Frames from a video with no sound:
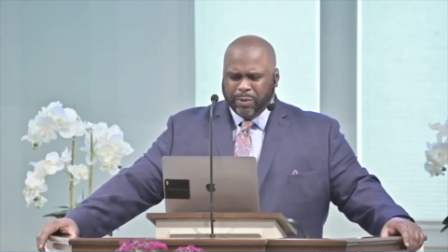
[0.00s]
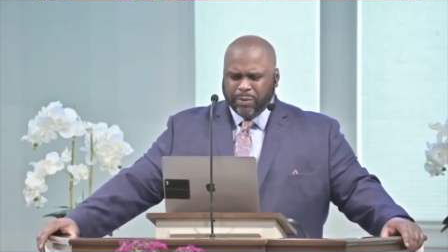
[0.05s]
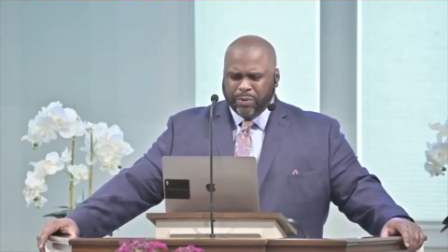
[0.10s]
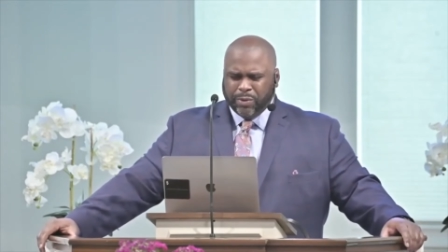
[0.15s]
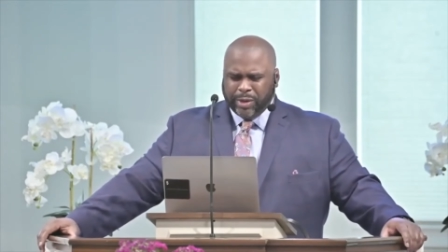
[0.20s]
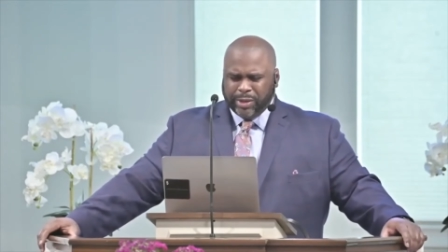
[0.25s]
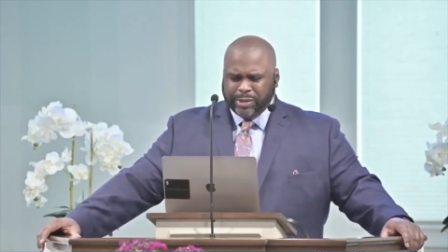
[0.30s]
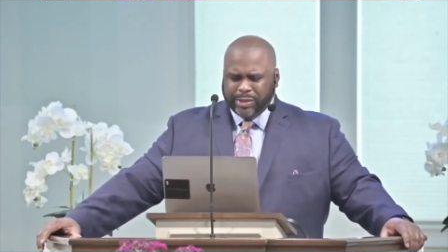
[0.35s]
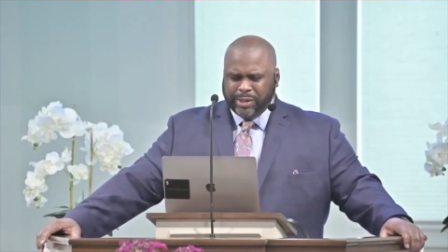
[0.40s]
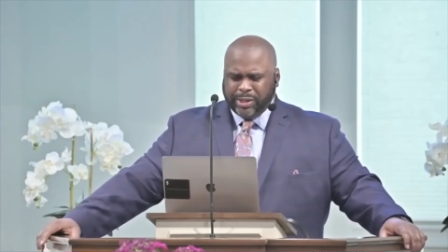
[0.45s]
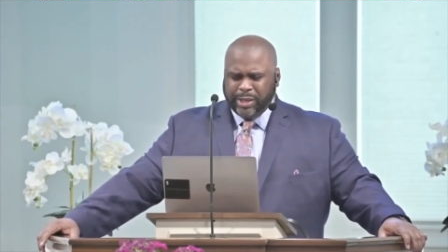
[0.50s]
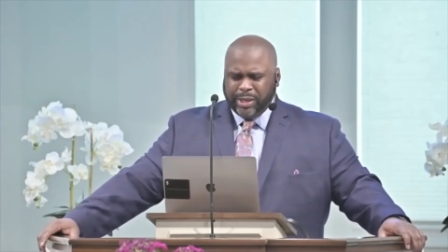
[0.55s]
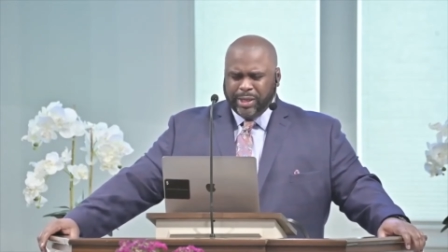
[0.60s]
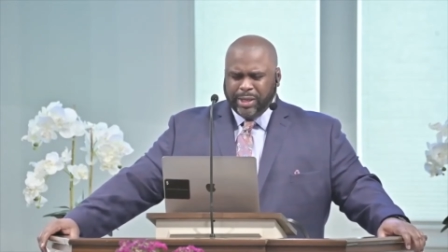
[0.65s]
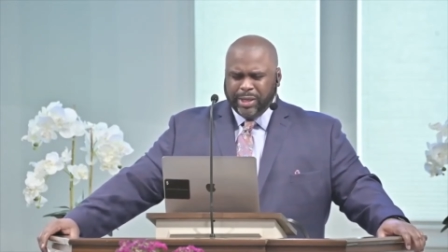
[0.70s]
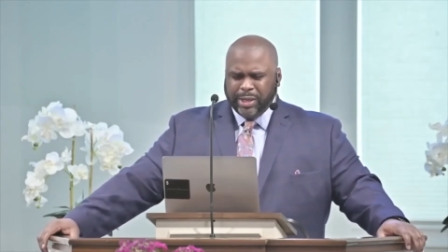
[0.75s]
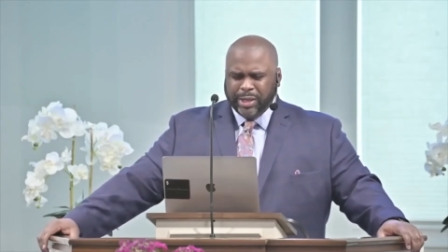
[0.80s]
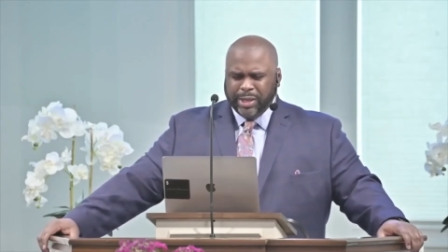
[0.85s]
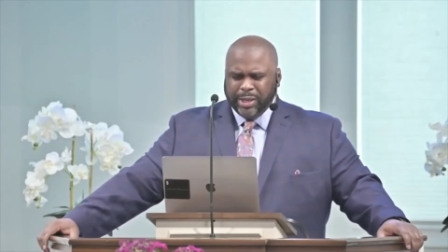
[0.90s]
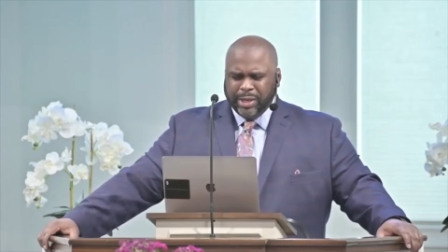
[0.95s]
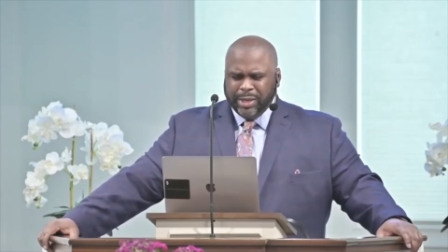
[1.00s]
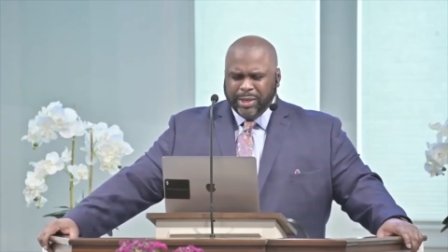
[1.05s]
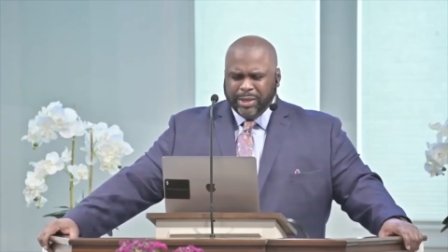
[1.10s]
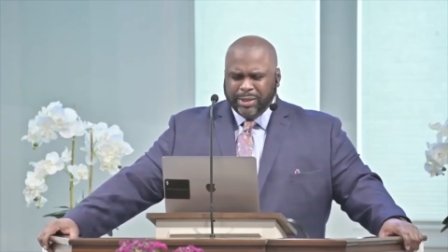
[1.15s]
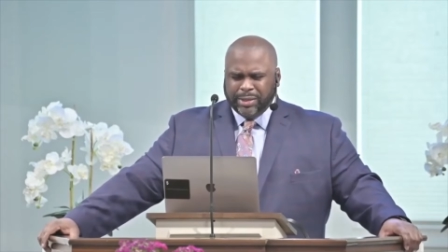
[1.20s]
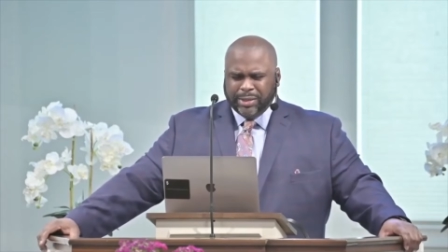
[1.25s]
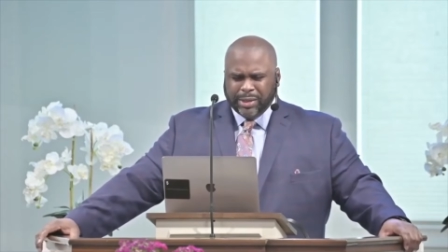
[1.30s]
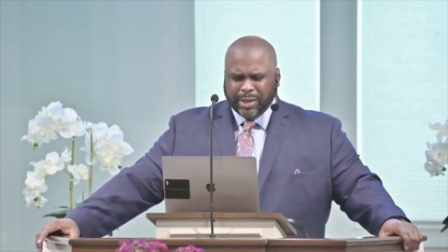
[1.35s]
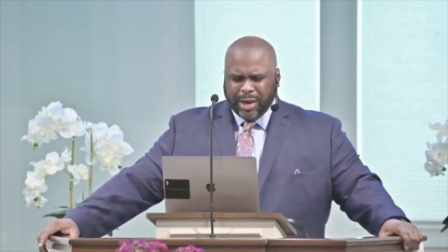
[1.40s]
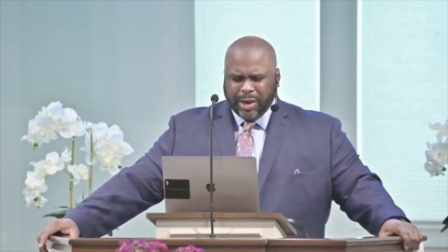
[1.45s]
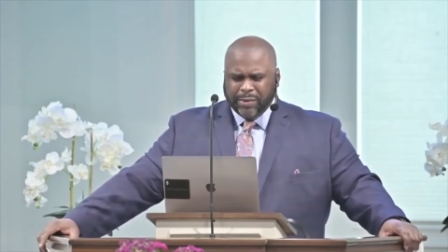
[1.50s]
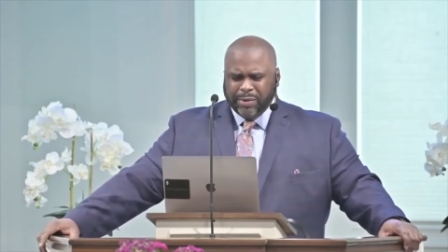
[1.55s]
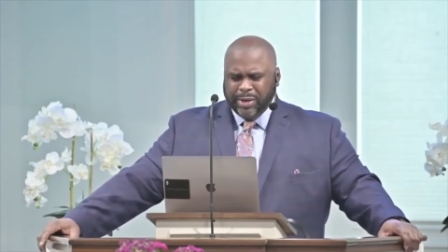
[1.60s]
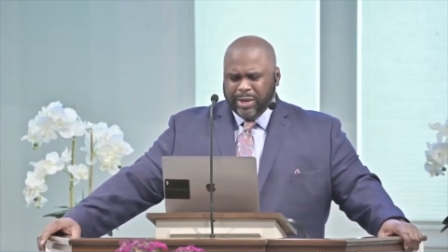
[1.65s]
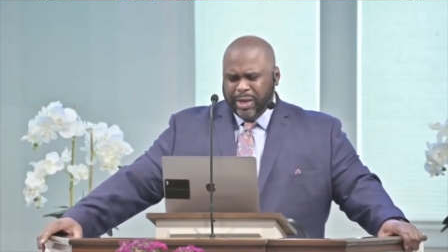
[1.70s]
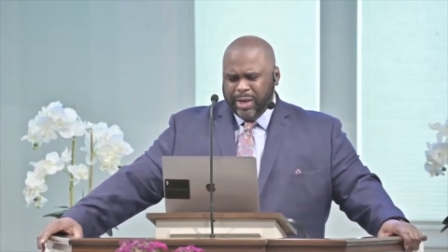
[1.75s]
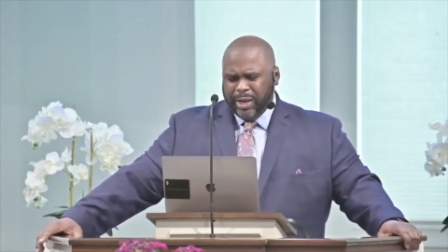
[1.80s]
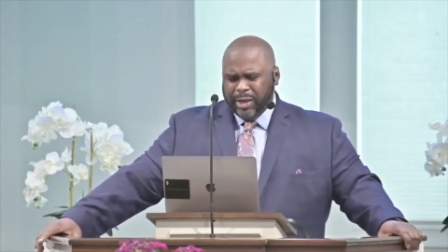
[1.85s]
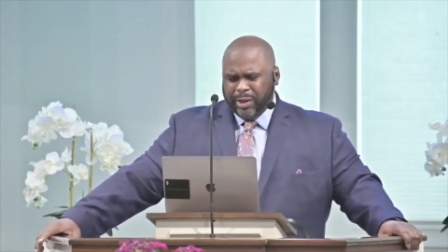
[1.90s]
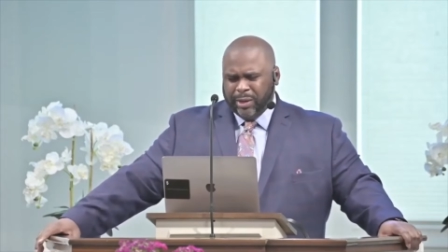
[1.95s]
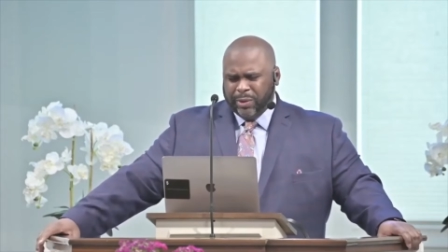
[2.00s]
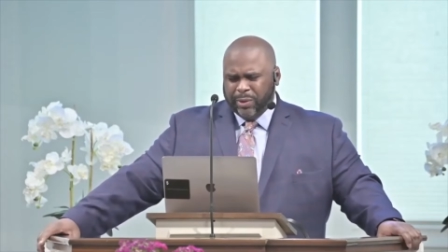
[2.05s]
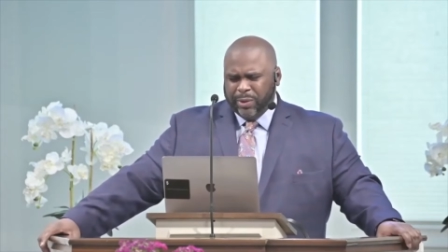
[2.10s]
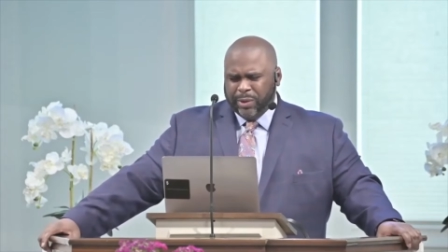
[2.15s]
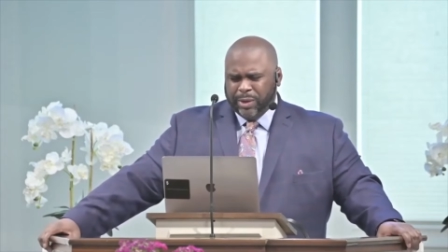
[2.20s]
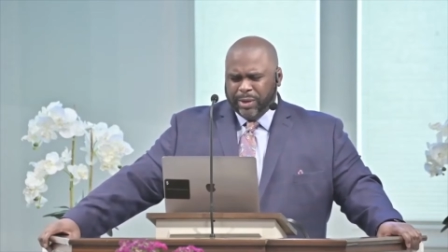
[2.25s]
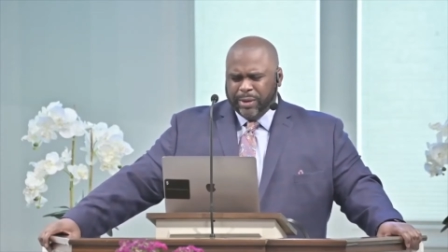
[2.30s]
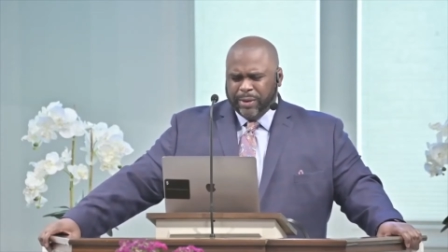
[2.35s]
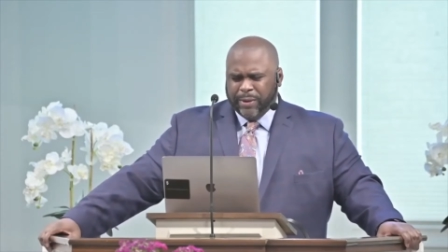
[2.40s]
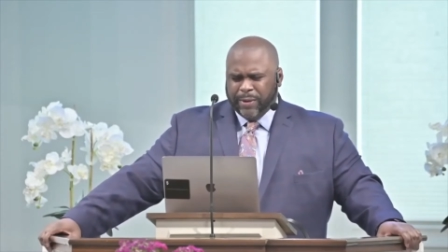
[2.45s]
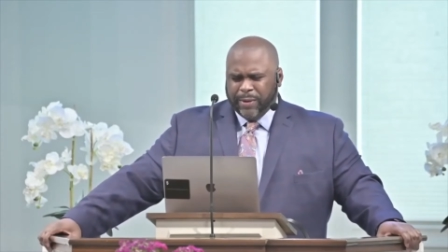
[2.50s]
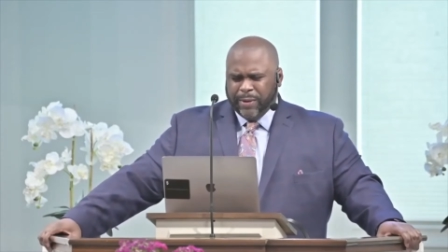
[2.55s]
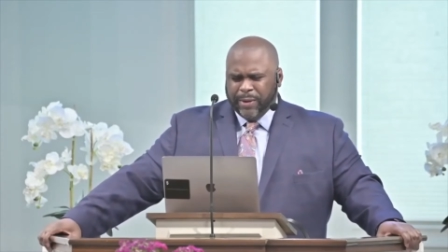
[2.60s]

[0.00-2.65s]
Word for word: a rusty, sorry nail, Lord.